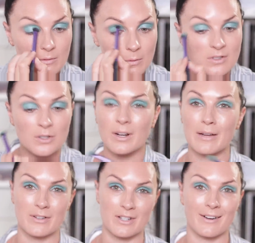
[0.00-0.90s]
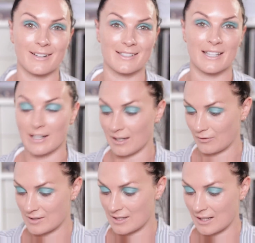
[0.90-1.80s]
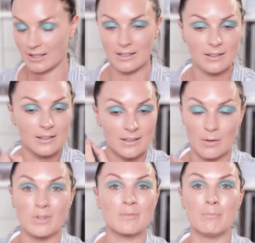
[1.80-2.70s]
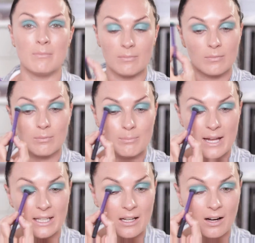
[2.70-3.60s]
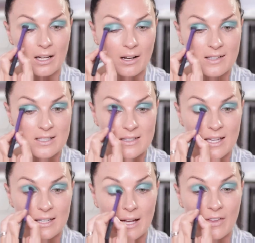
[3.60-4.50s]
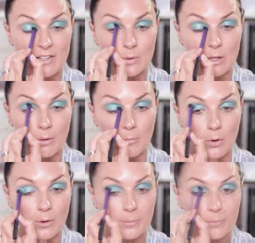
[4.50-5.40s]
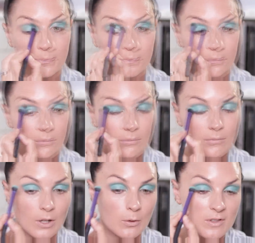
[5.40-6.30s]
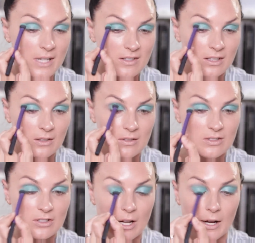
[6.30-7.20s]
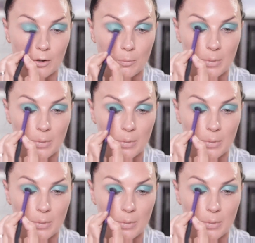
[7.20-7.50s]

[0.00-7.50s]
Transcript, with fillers: Wasn't great for darker skin, I have to say. There wasn't many highlighters then. Now they do a lot more. I always had to use Style